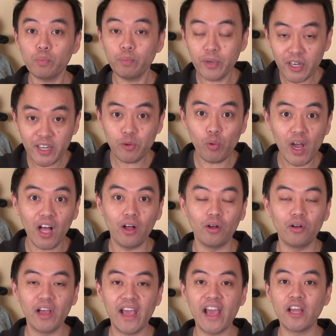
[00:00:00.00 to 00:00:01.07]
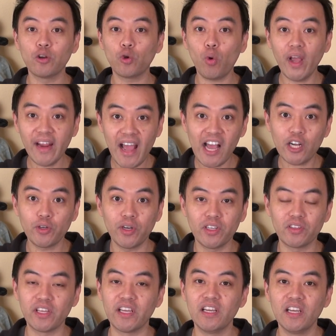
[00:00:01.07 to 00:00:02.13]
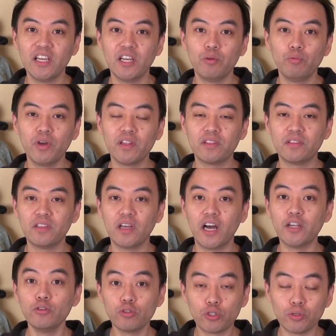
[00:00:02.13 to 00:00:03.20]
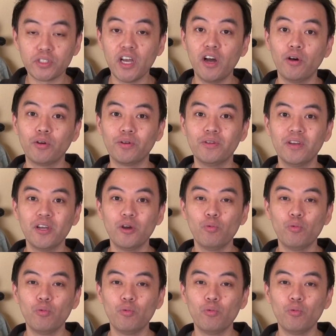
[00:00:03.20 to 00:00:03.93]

pretty well and quite accurately with a neutral tone,